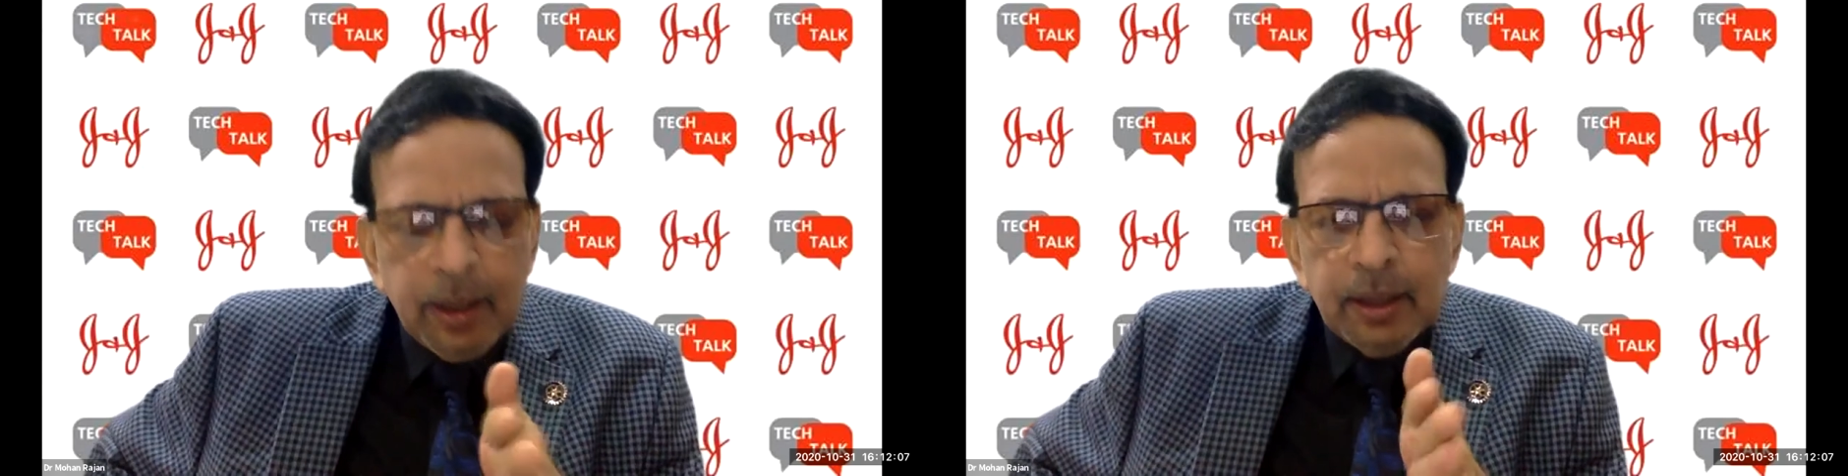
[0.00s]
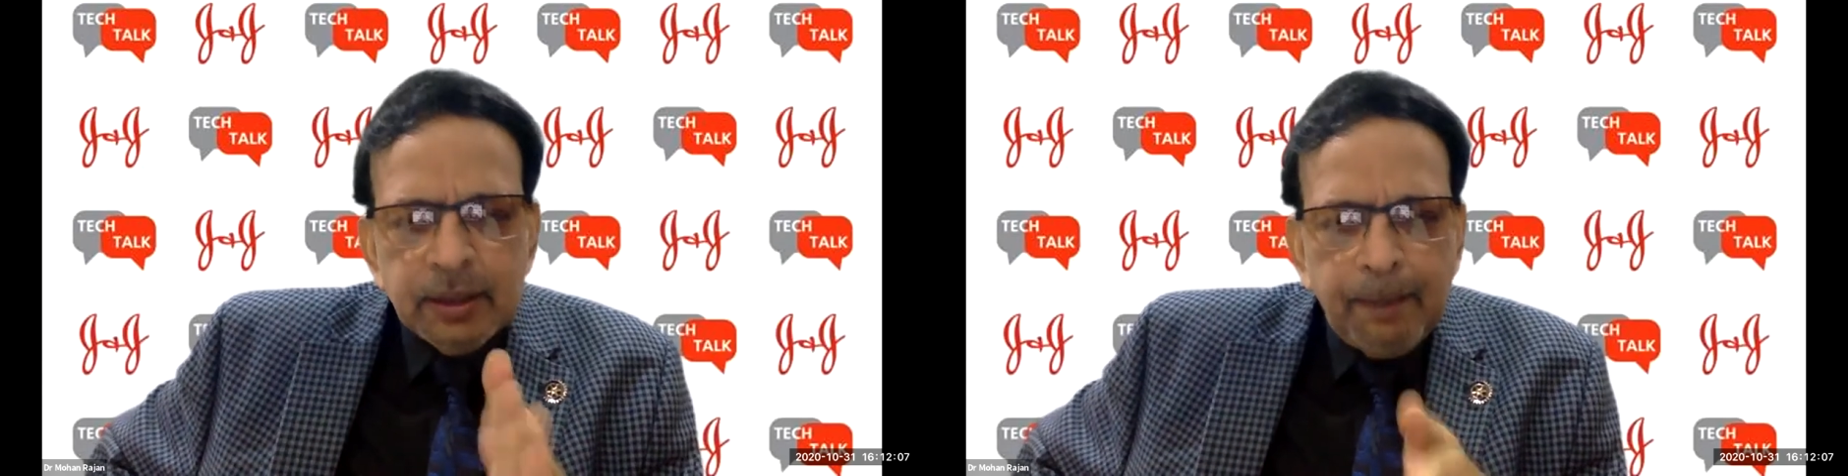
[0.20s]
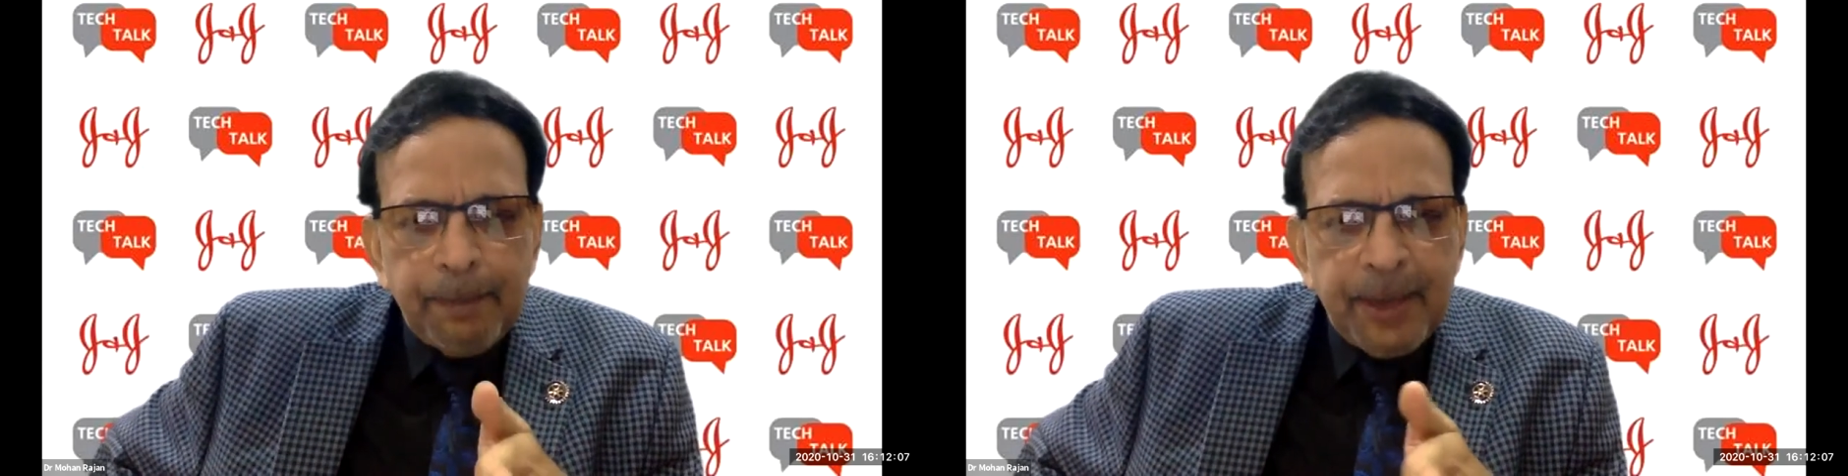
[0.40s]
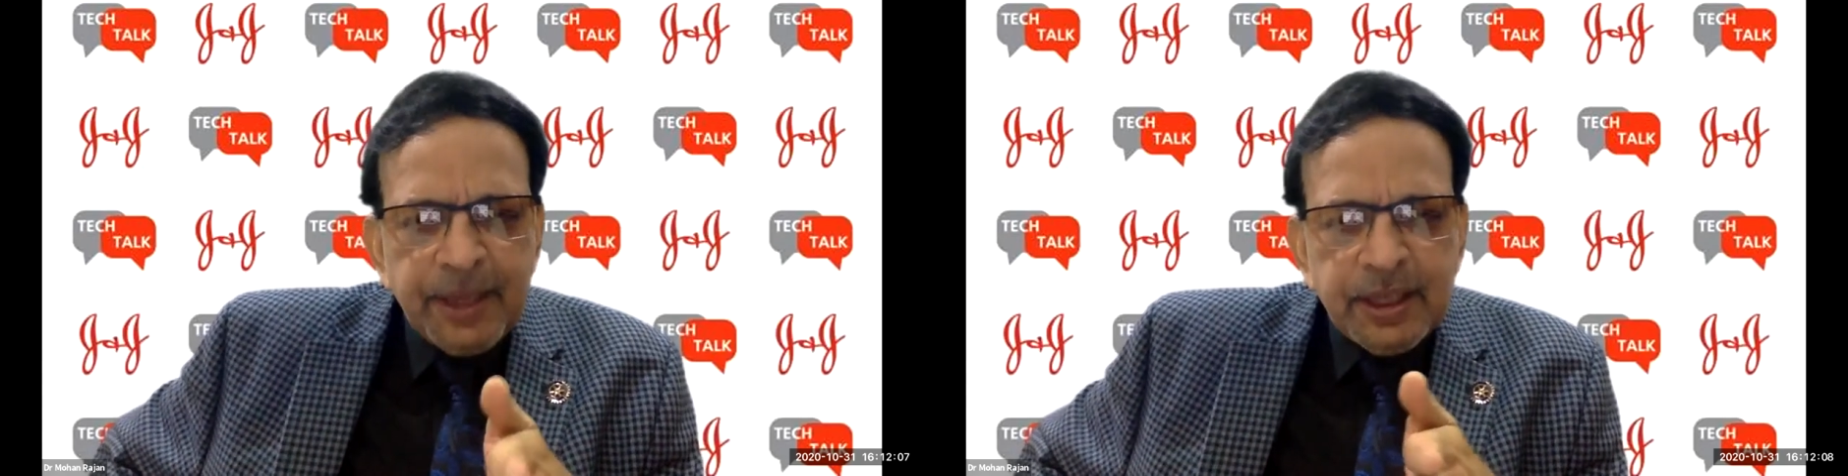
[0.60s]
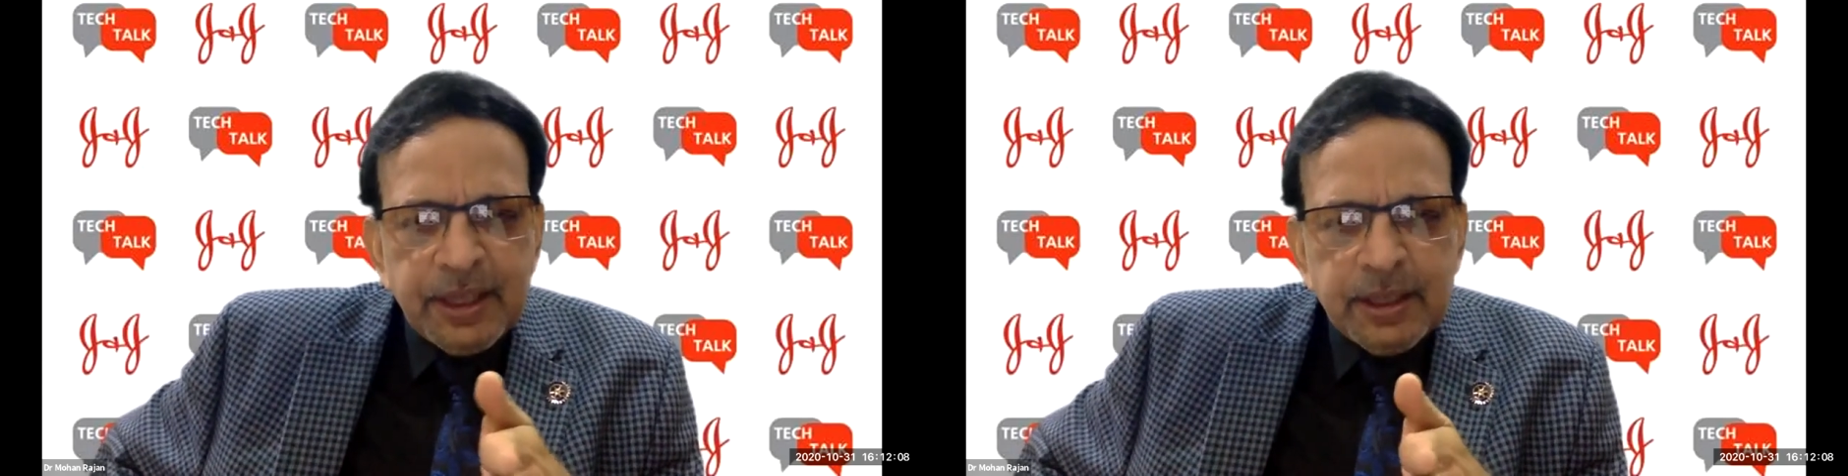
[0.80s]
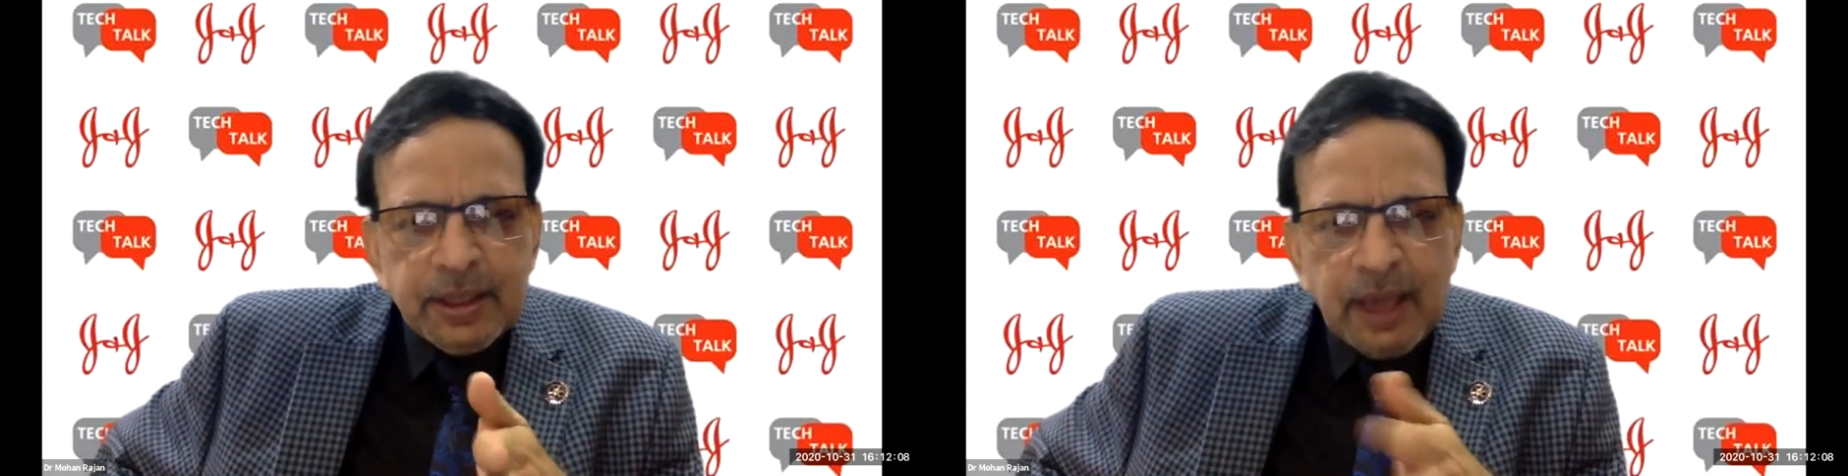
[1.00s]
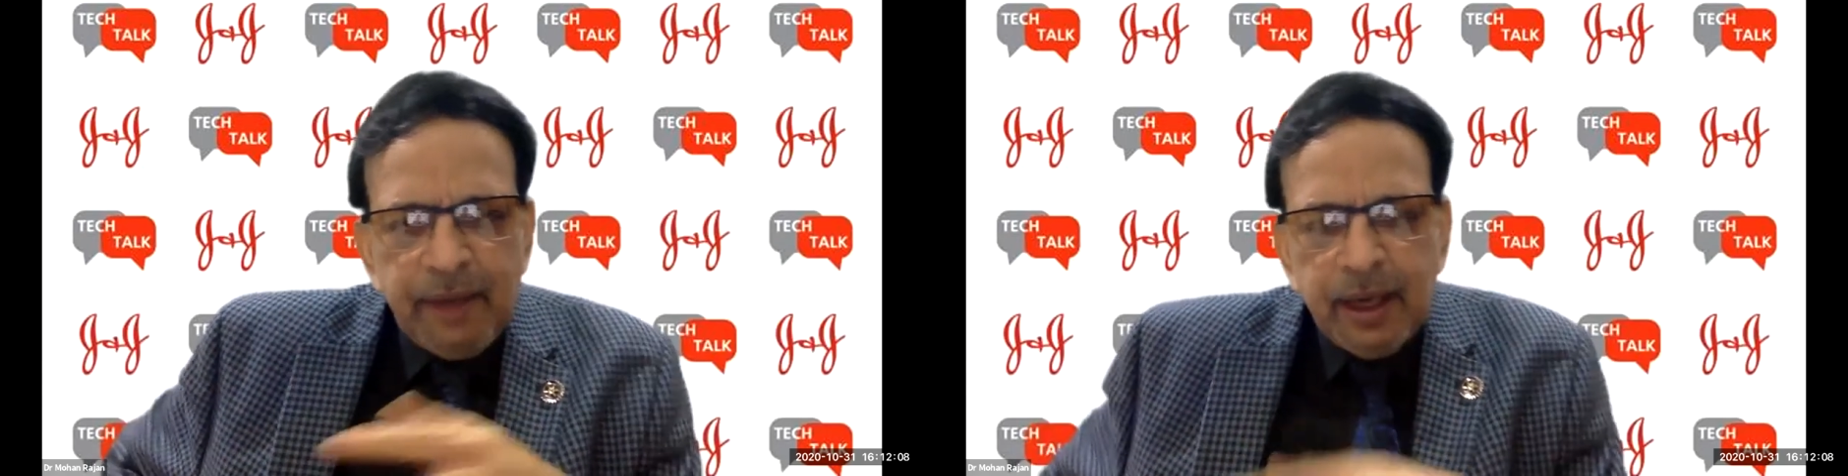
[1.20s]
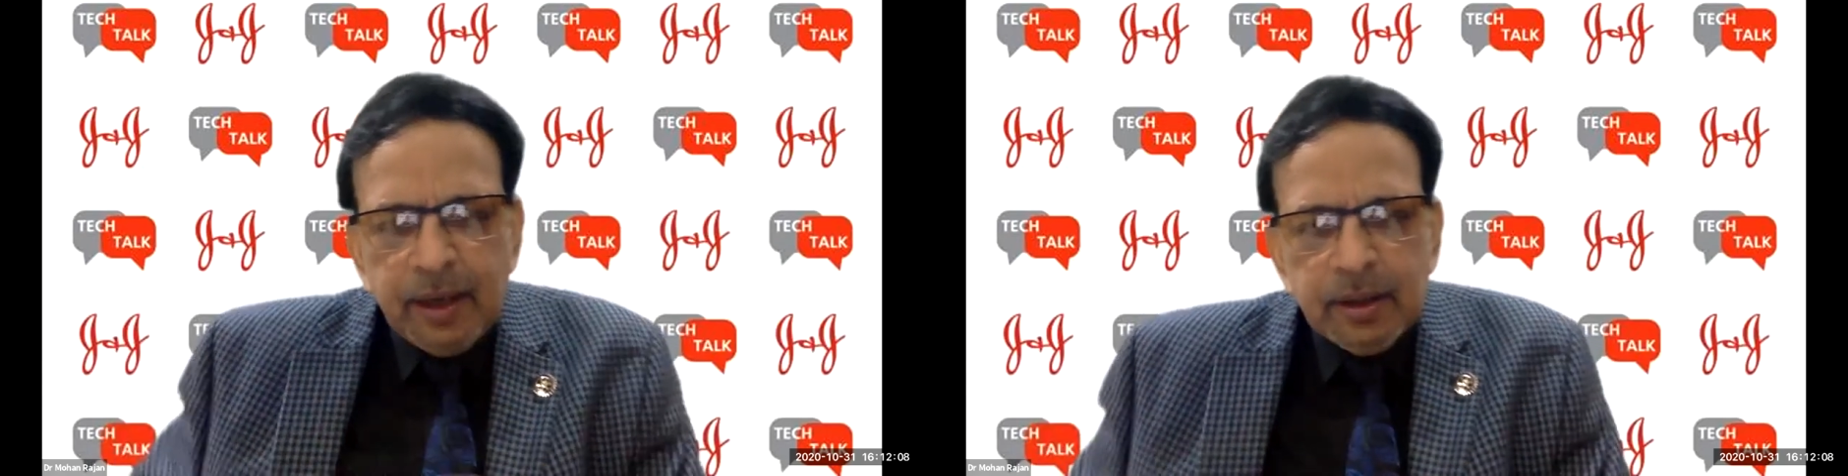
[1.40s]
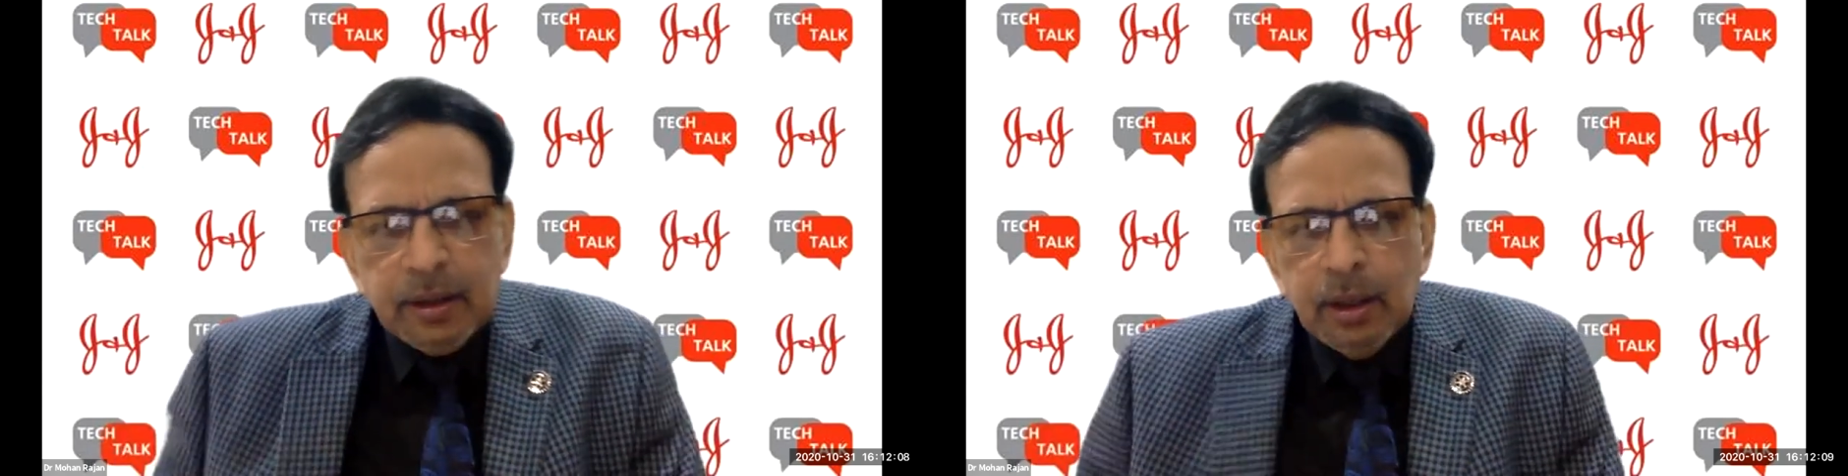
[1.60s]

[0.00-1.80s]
some patients having a